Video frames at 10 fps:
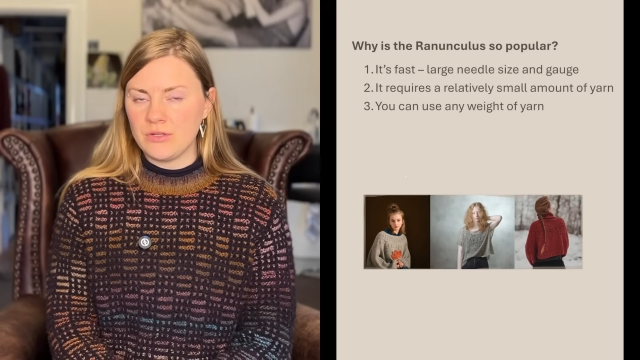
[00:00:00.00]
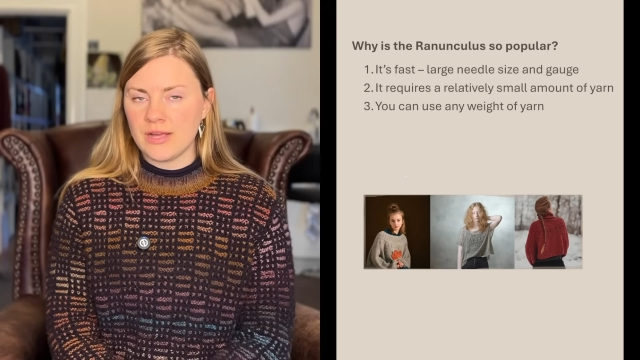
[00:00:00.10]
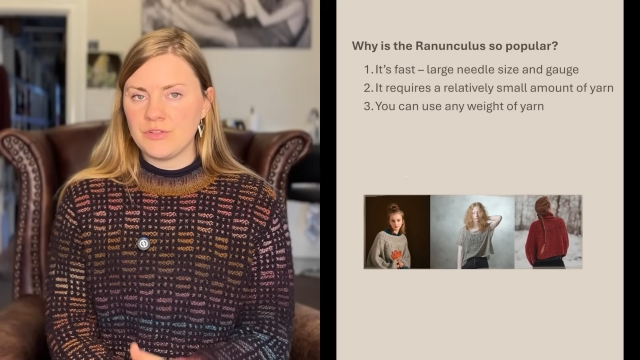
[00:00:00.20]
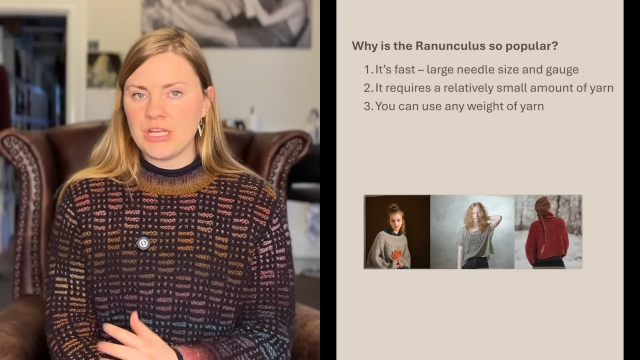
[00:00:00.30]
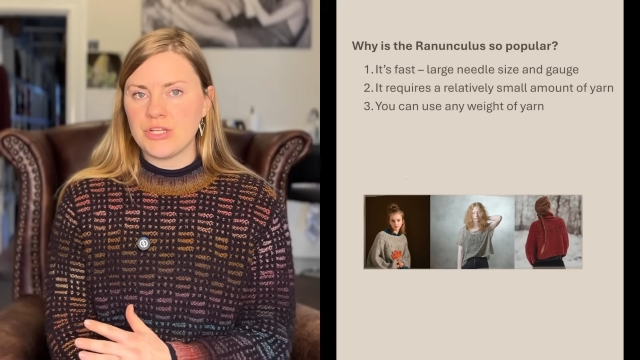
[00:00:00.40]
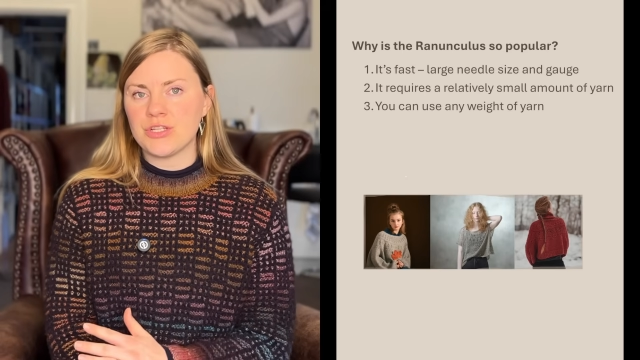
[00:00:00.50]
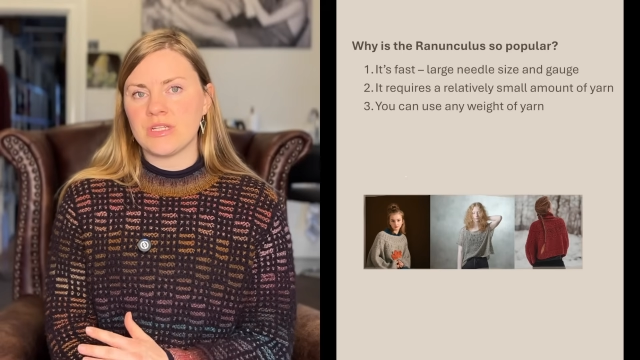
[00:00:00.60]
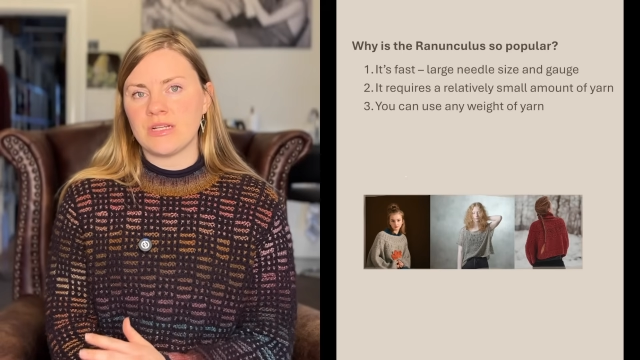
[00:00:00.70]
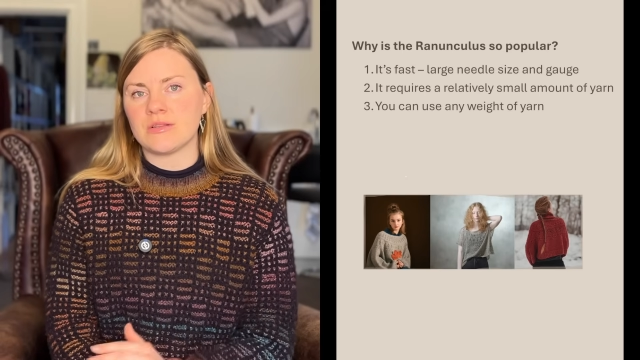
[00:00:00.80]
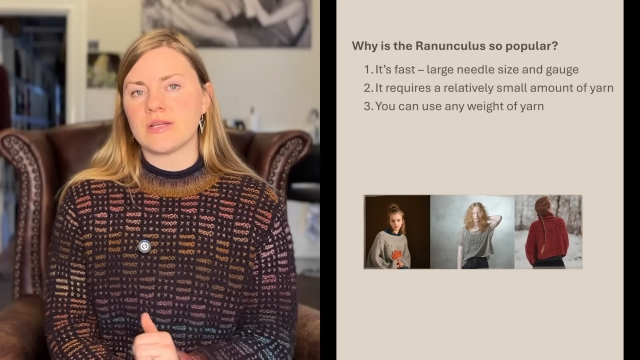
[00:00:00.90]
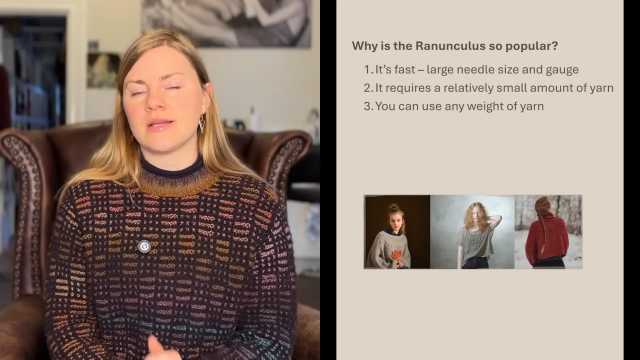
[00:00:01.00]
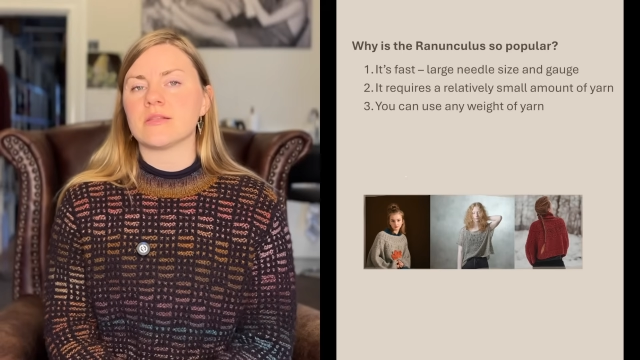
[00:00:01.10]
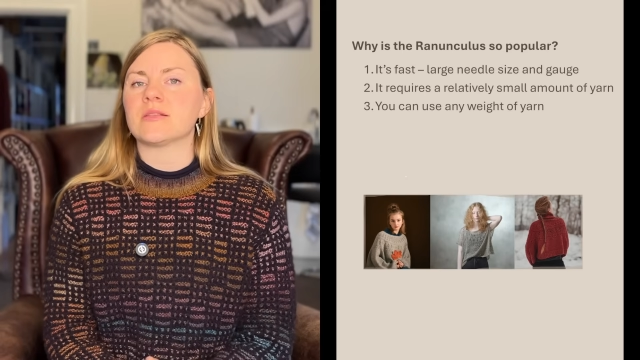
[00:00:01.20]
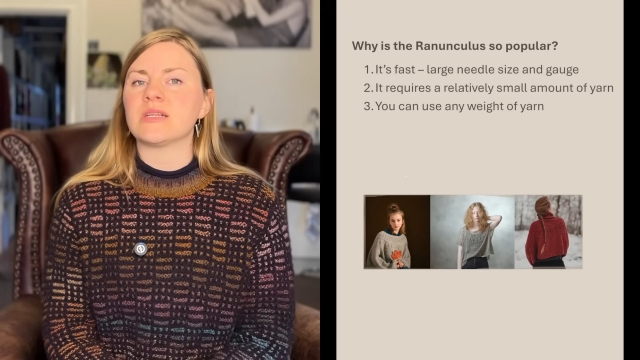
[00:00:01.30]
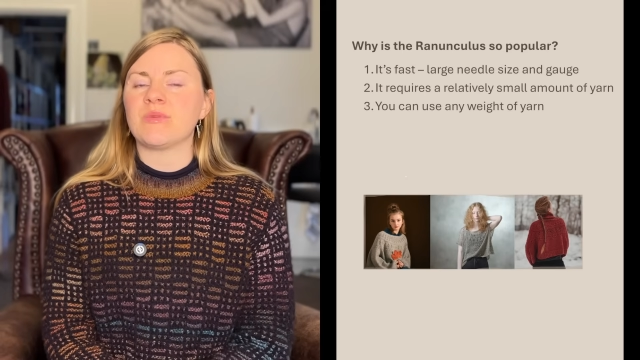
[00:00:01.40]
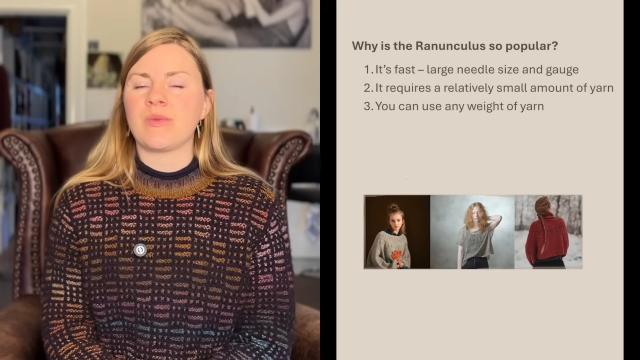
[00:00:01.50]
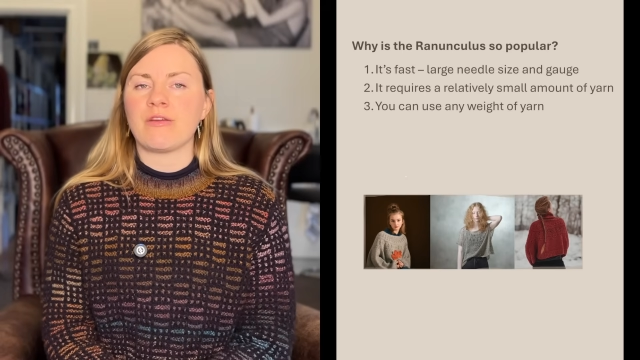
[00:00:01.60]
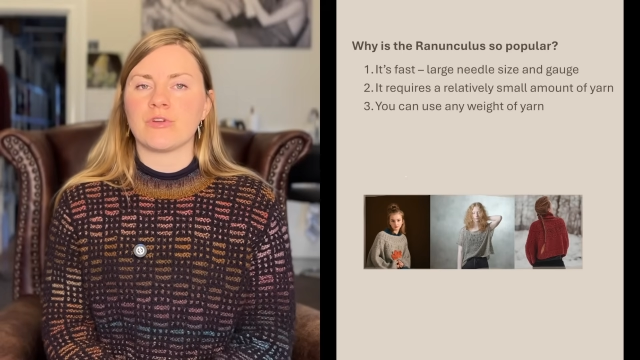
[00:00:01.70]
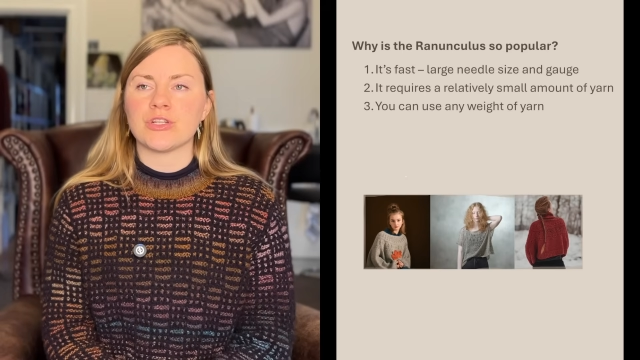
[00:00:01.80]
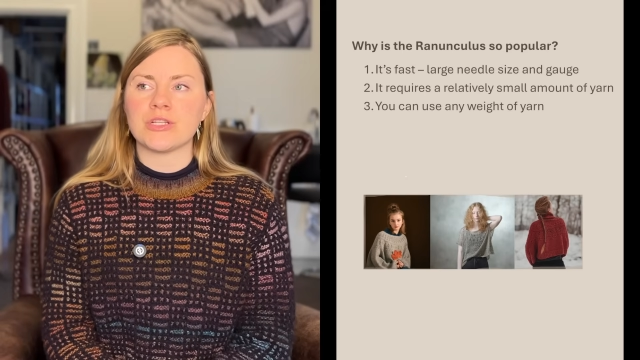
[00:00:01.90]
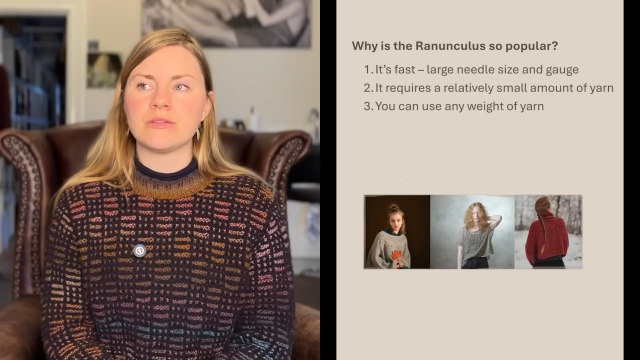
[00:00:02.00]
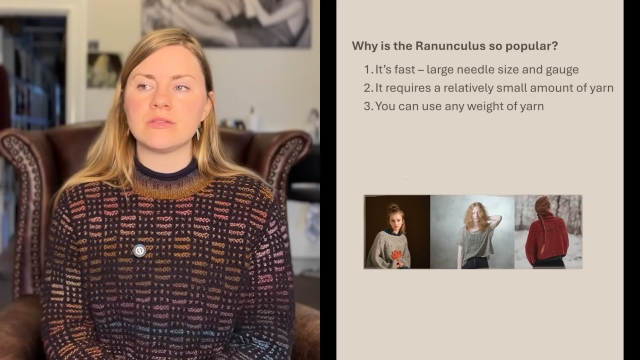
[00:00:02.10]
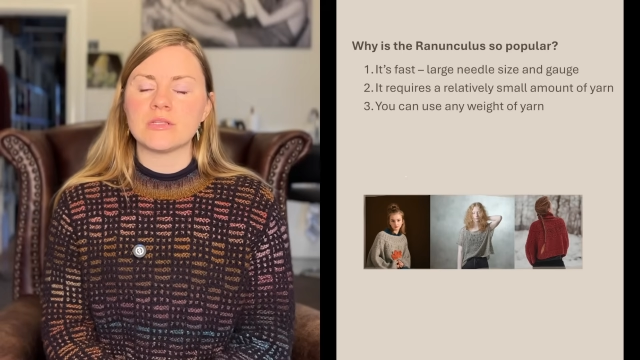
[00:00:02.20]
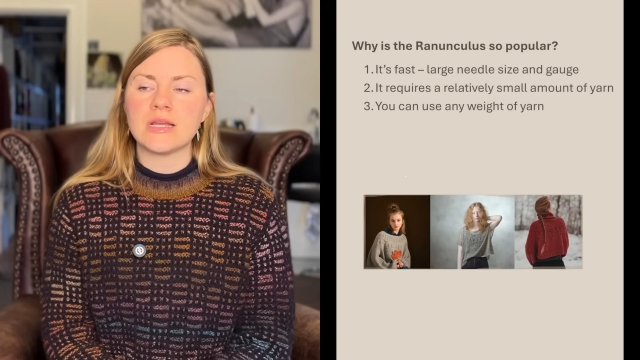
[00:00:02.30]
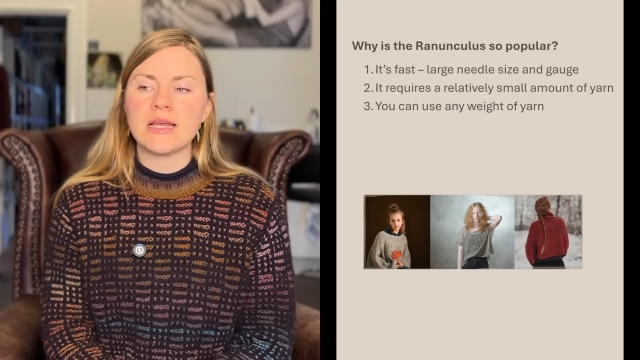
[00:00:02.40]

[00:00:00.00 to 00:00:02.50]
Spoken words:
I've changed the needle size on some of my versions.